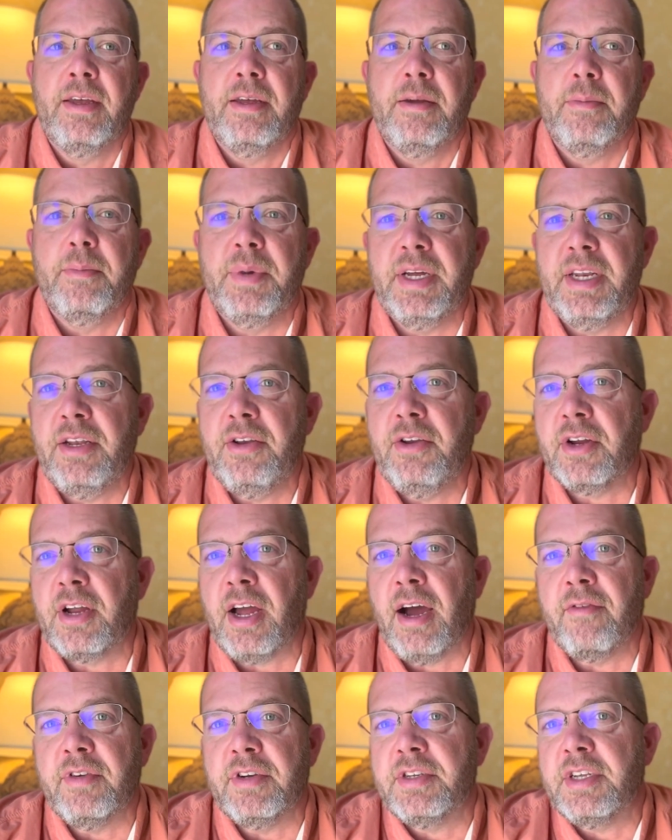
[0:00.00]
but in your
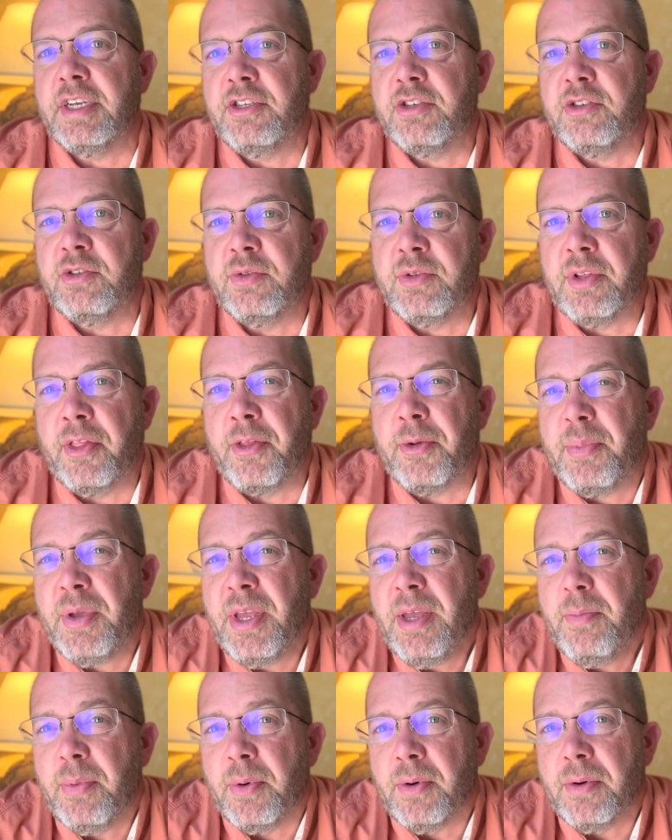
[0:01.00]
conversations with other
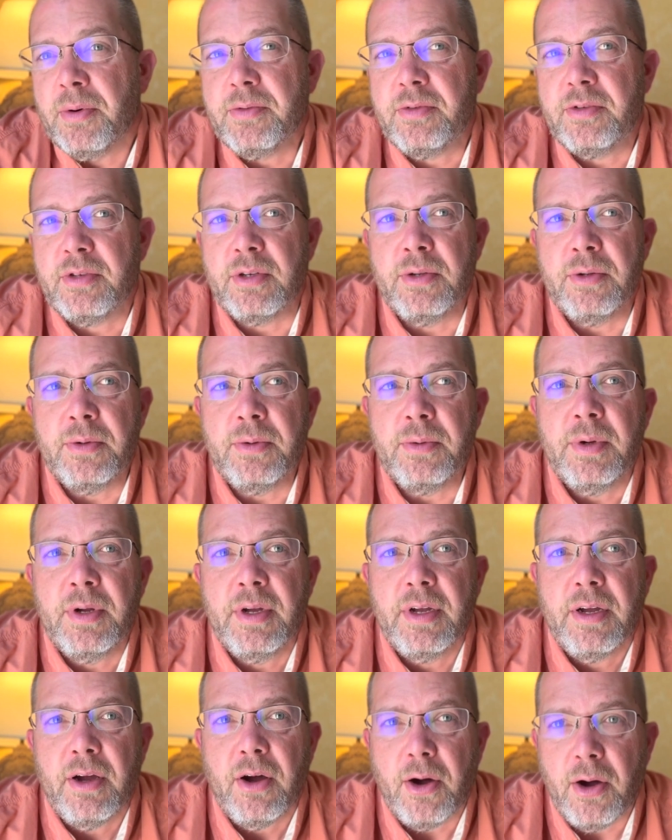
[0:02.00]
people to
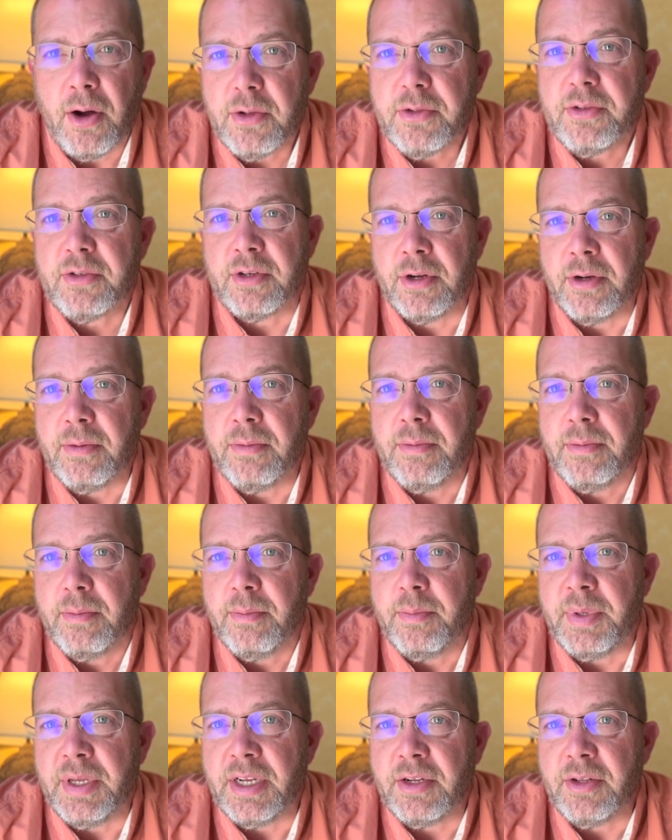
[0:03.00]
also
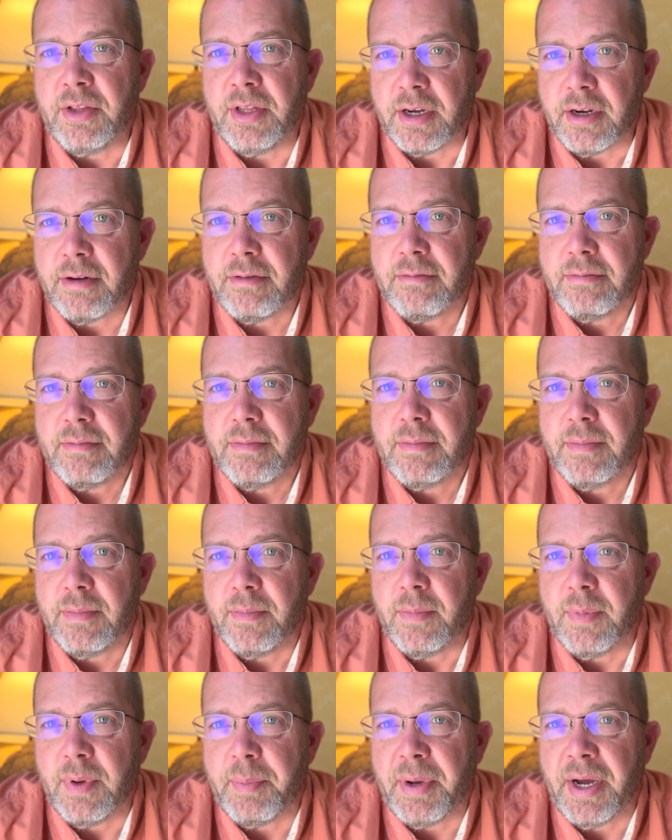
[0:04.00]
be clear
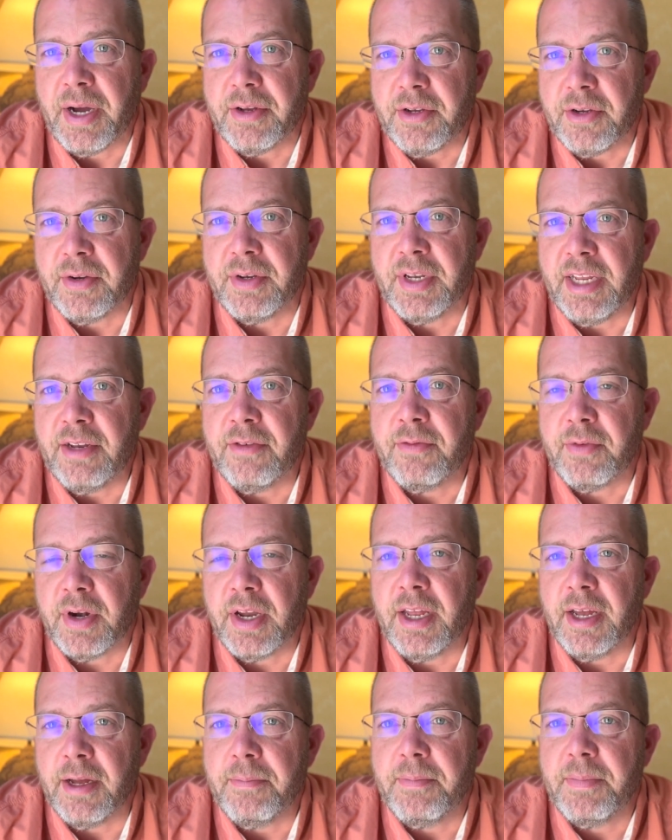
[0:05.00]
about your need for
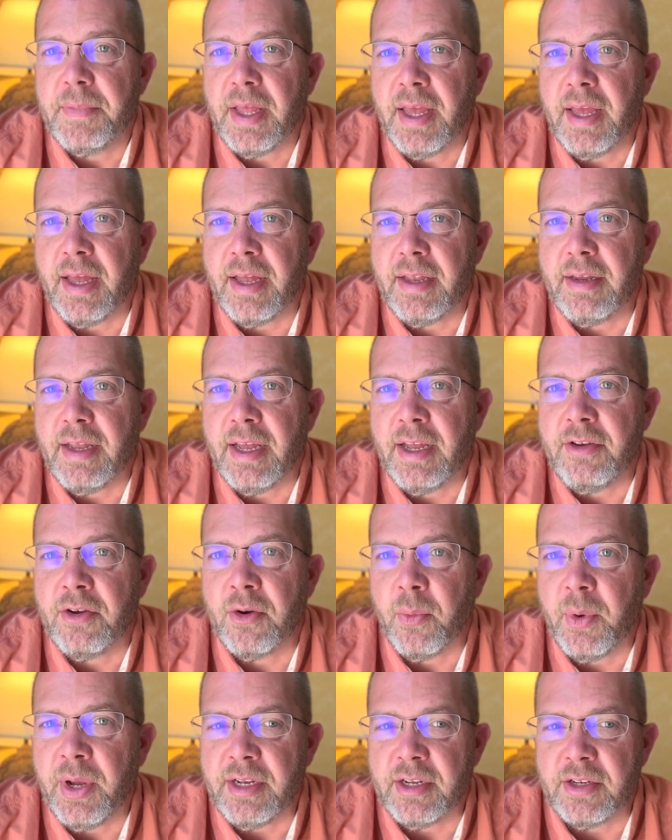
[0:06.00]
Him and
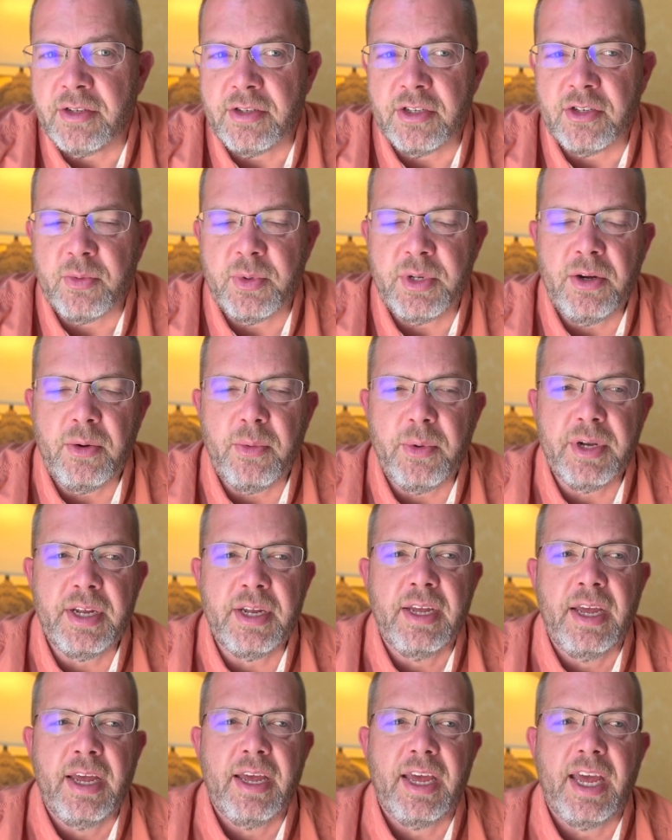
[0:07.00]
your weaknesses. We don't
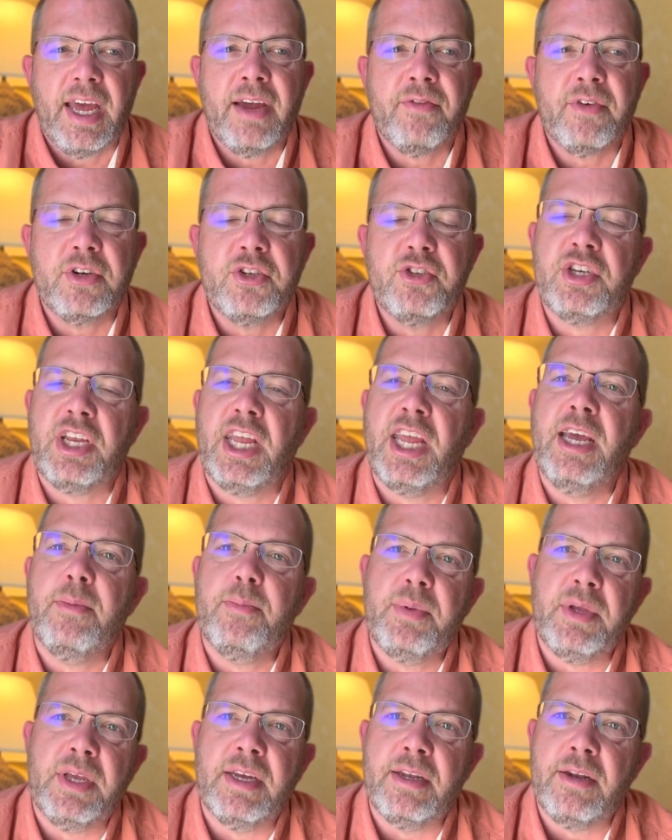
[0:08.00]
want to ever
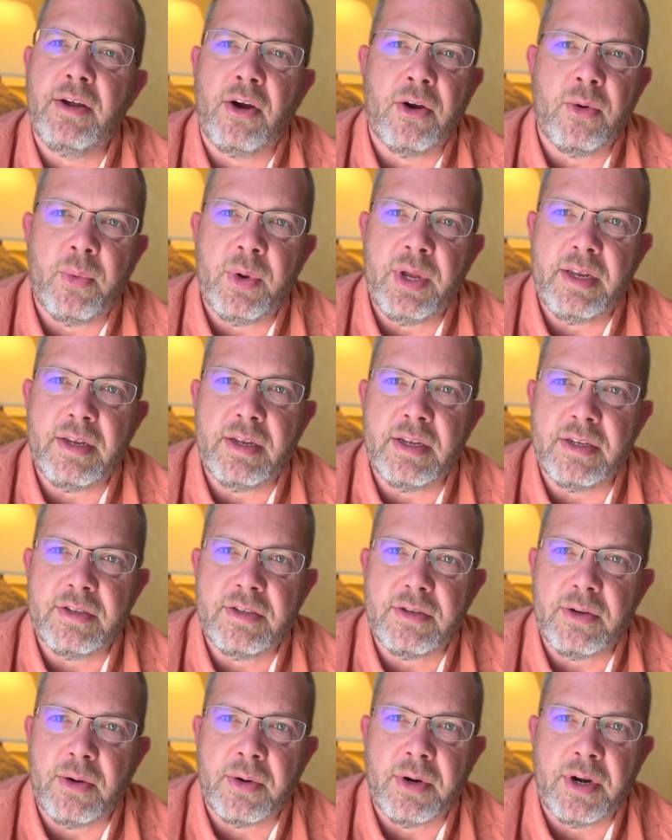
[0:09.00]
champion our
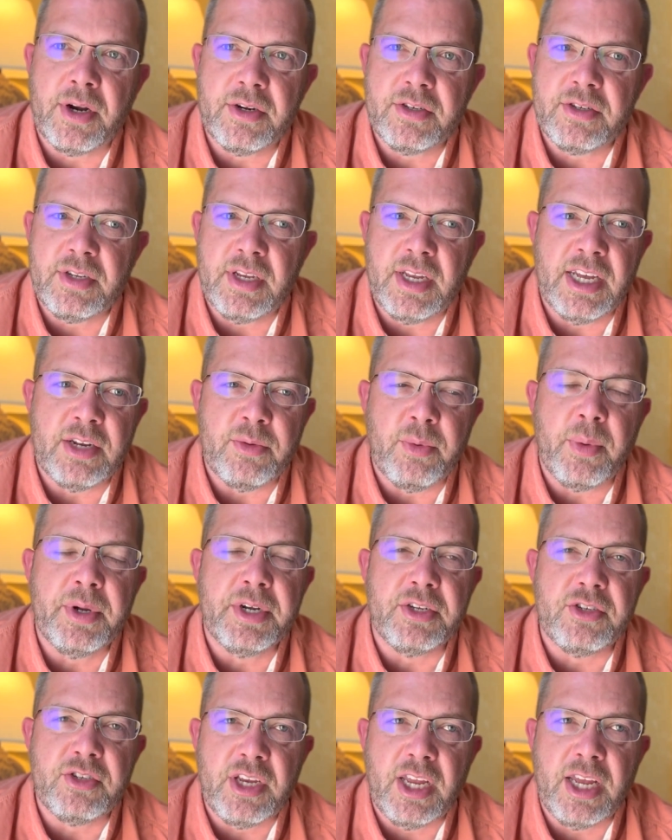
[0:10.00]
weakness or our sin. We
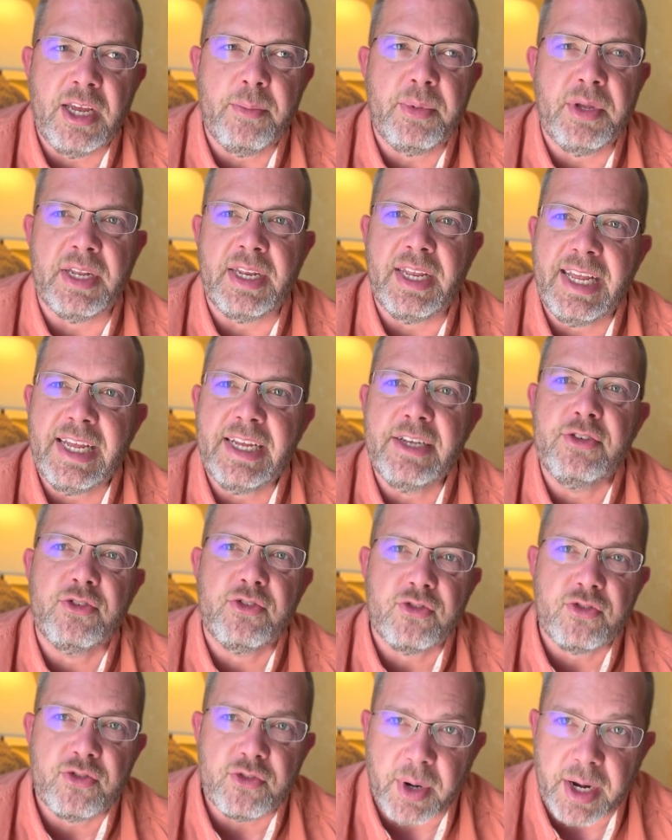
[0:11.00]
want to champion His
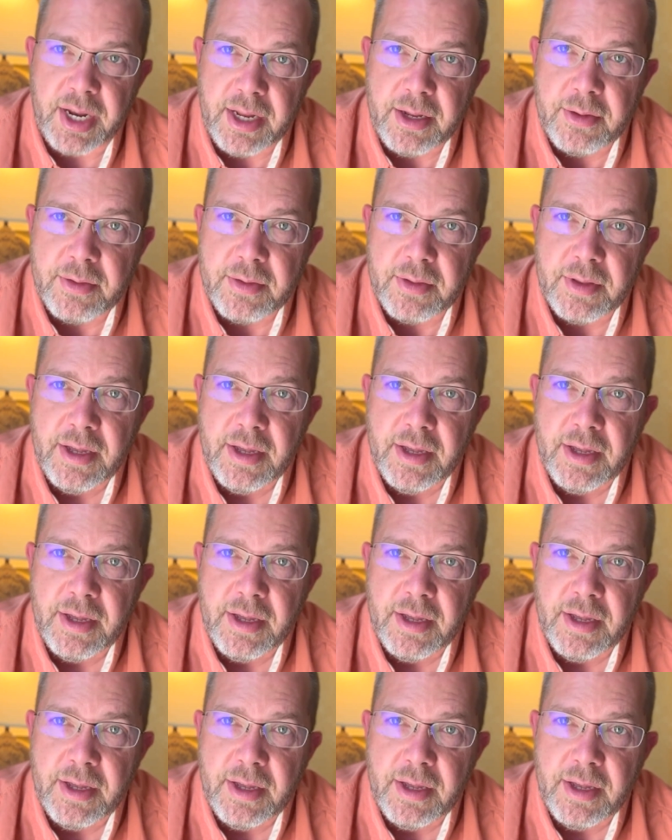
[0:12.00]
strength